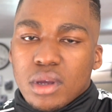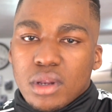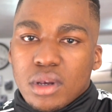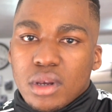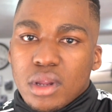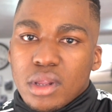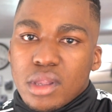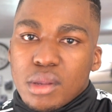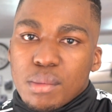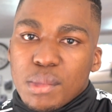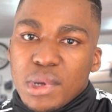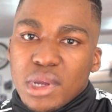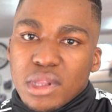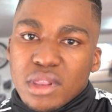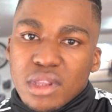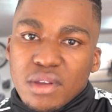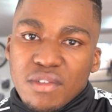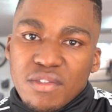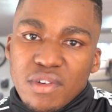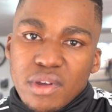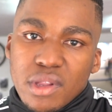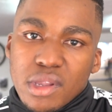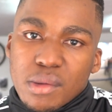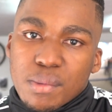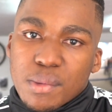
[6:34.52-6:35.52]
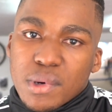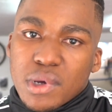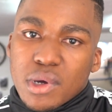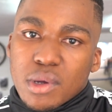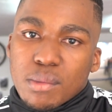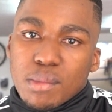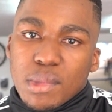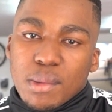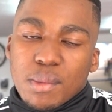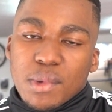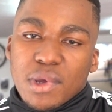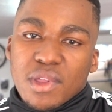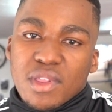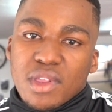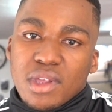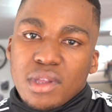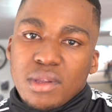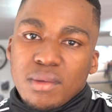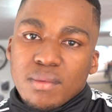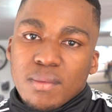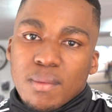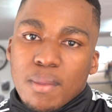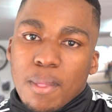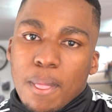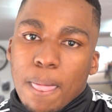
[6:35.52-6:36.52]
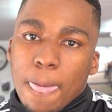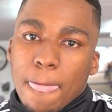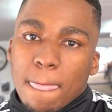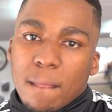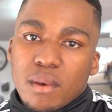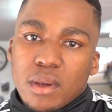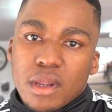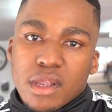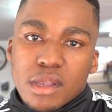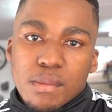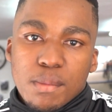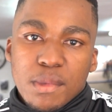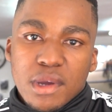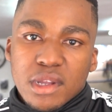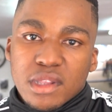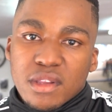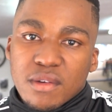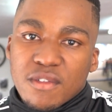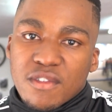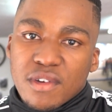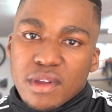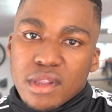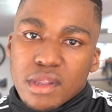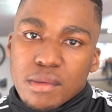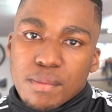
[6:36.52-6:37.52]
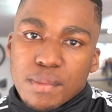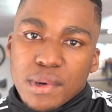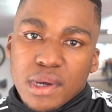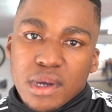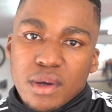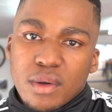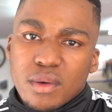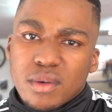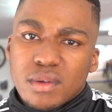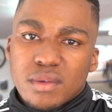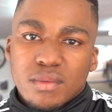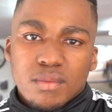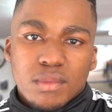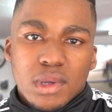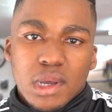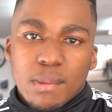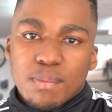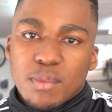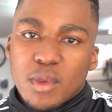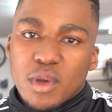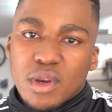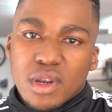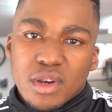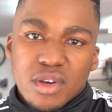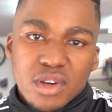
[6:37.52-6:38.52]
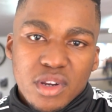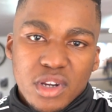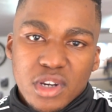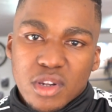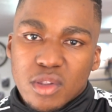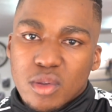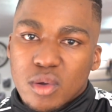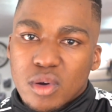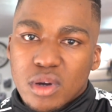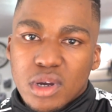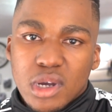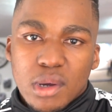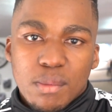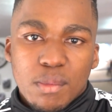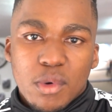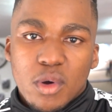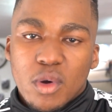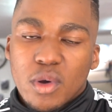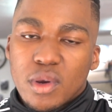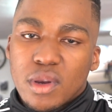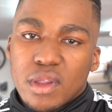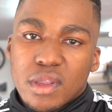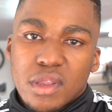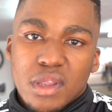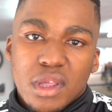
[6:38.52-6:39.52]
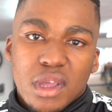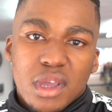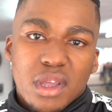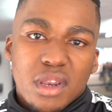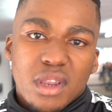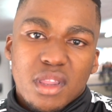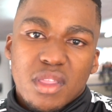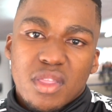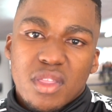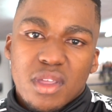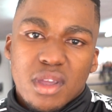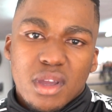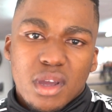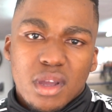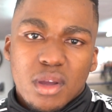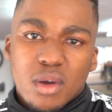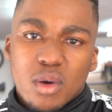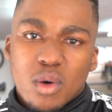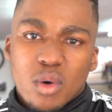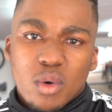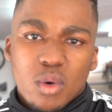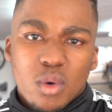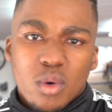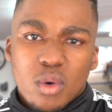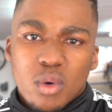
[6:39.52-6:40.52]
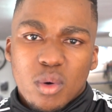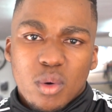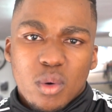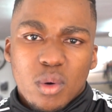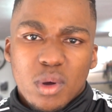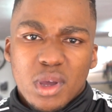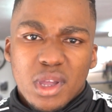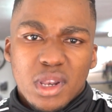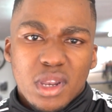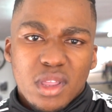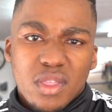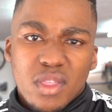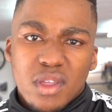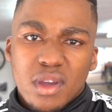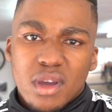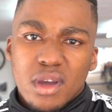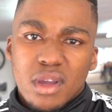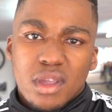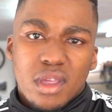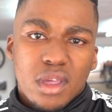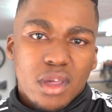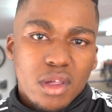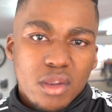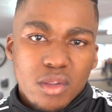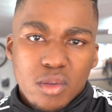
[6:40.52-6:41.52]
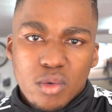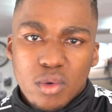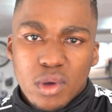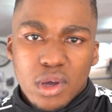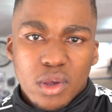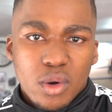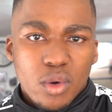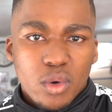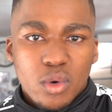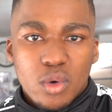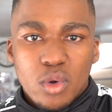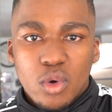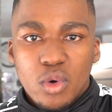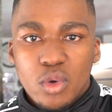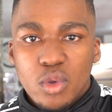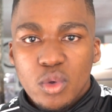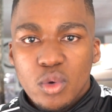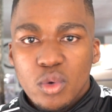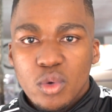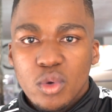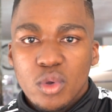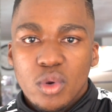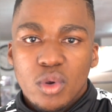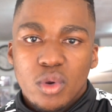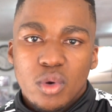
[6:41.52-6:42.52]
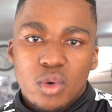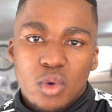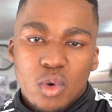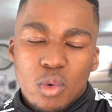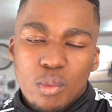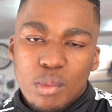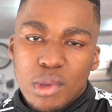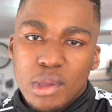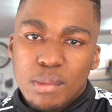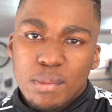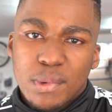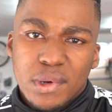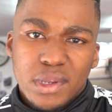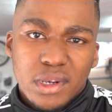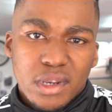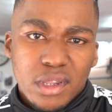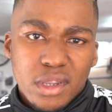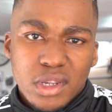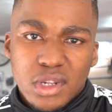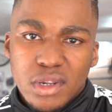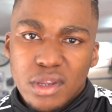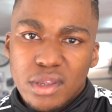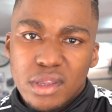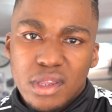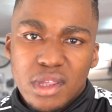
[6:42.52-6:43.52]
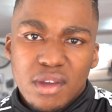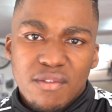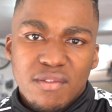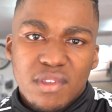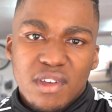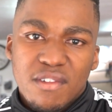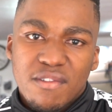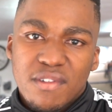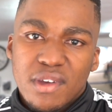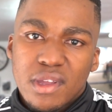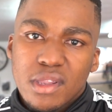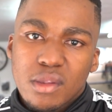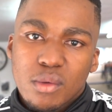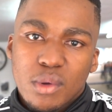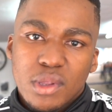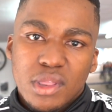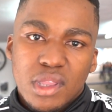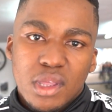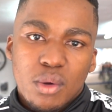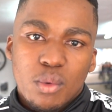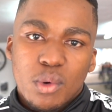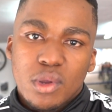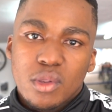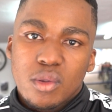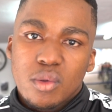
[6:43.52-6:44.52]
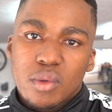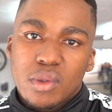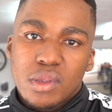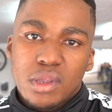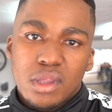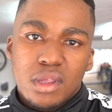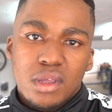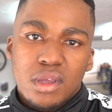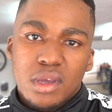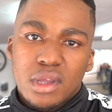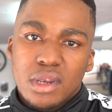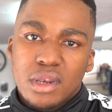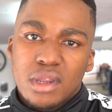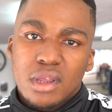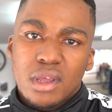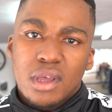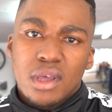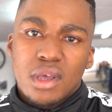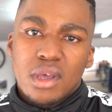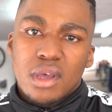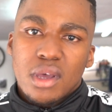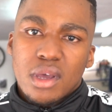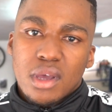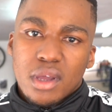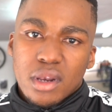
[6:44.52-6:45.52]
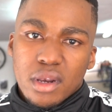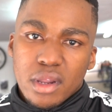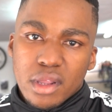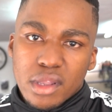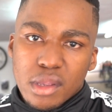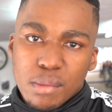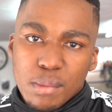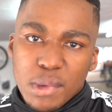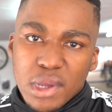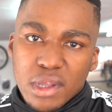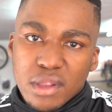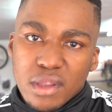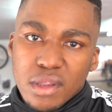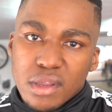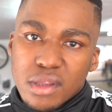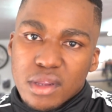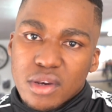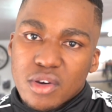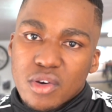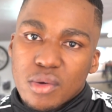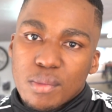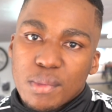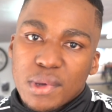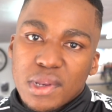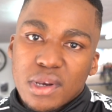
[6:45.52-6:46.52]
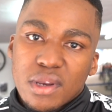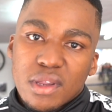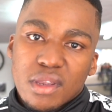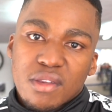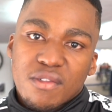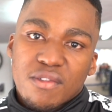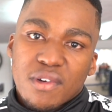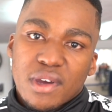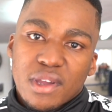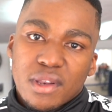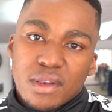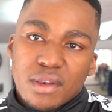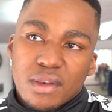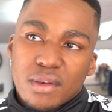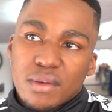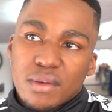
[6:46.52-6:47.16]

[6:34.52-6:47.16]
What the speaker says: Let's make the fans proud, my brother. Let's make the fans proud. I'm not a trash talker. I'm not going to say anything or anything against you. I don't know you. You don't know me. But let's just give the fans what they want to see, and let's make this a tremendous fight.